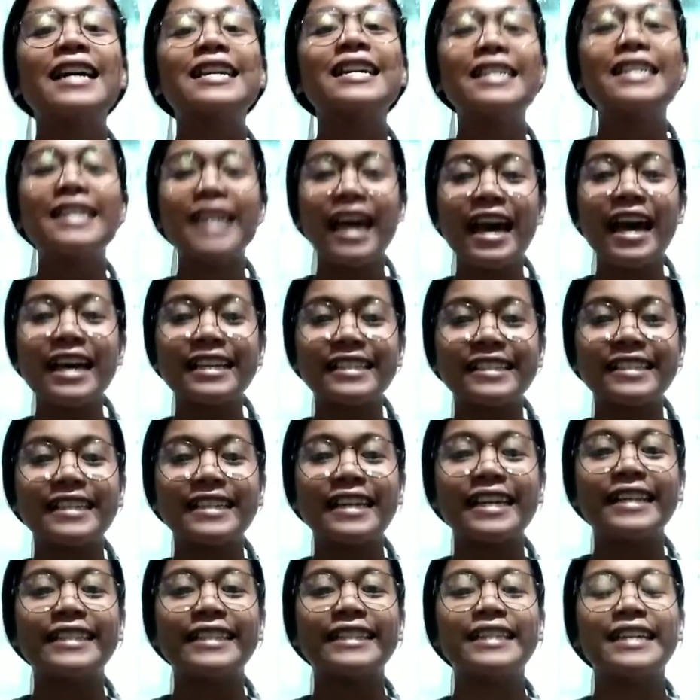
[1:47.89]
Yes,
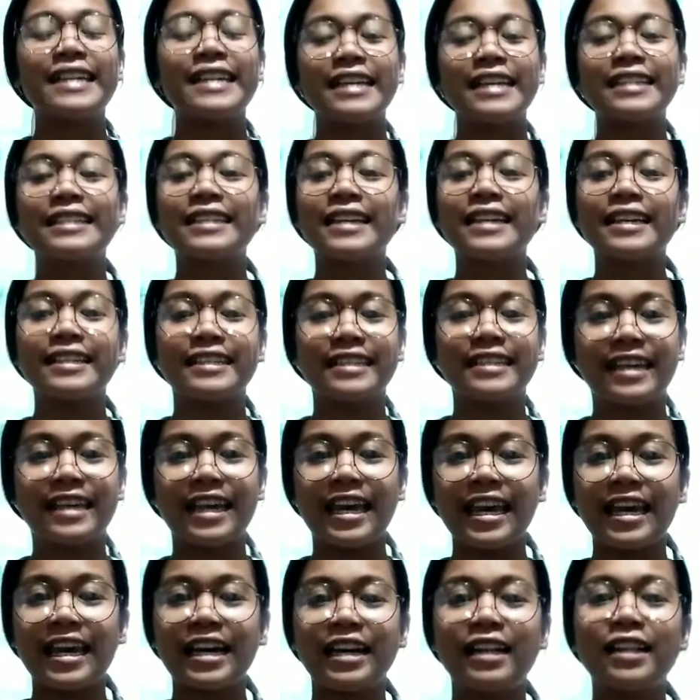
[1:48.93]
it is a
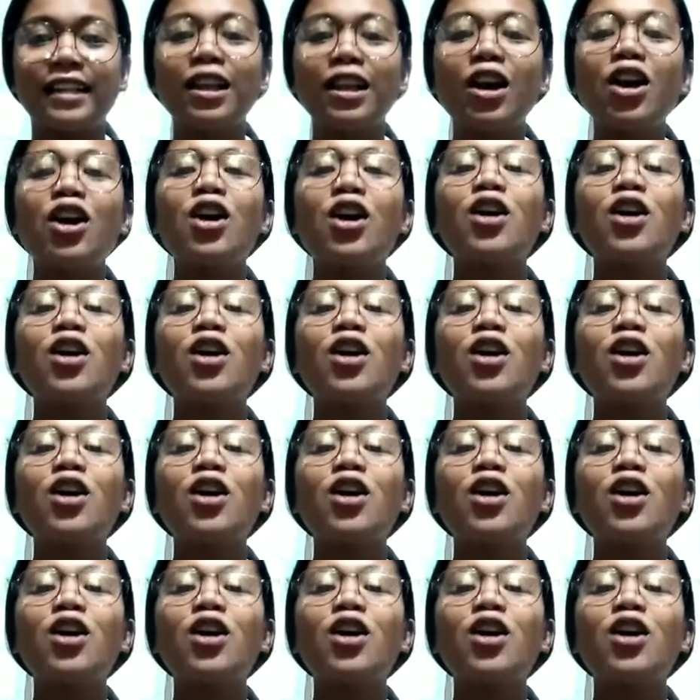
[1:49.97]
skill